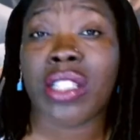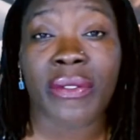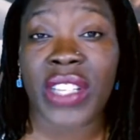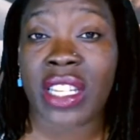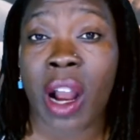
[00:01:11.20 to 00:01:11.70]

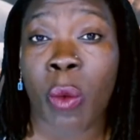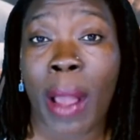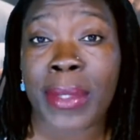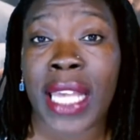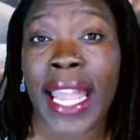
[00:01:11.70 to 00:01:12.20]
visit our
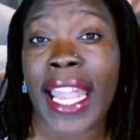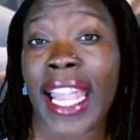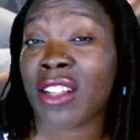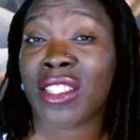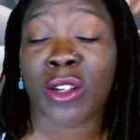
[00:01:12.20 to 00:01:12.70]
website and our
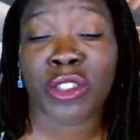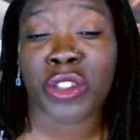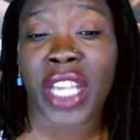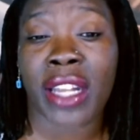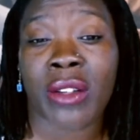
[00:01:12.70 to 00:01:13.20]
social
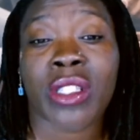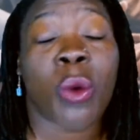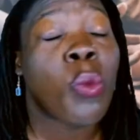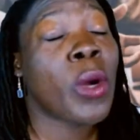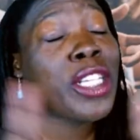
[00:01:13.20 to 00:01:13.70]
channels,
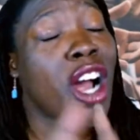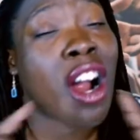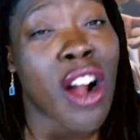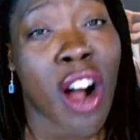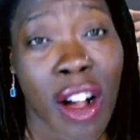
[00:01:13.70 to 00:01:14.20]
which are
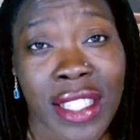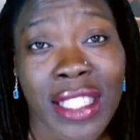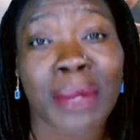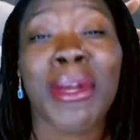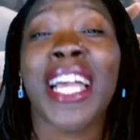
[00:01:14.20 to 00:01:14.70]

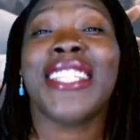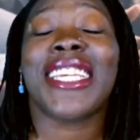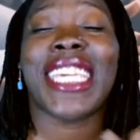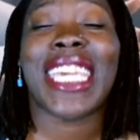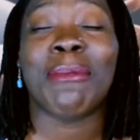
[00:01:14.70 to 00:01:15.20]
awesome to
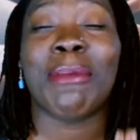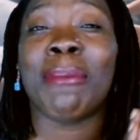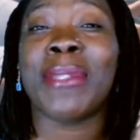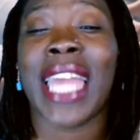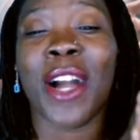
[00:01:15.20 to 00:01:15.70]
keep up to
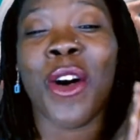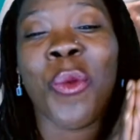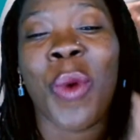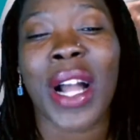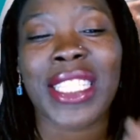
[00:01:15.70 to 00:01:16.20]
date on
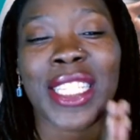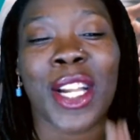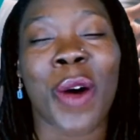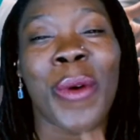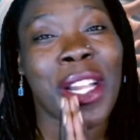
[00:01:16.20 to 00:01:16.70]
what's
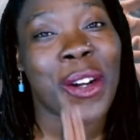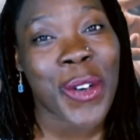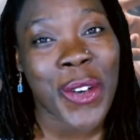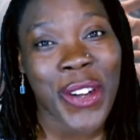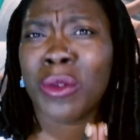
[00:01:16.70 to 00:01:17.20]
going
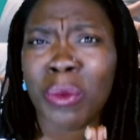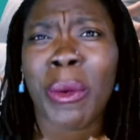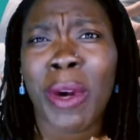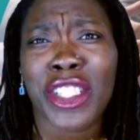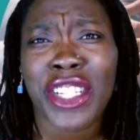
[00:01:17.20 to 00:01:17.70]
on. We want
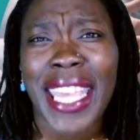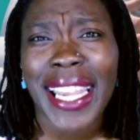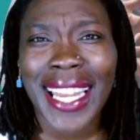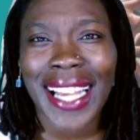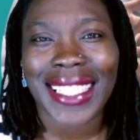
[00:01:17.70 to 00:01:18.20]
you to stay
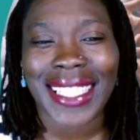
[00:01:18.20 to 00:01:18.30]
connected.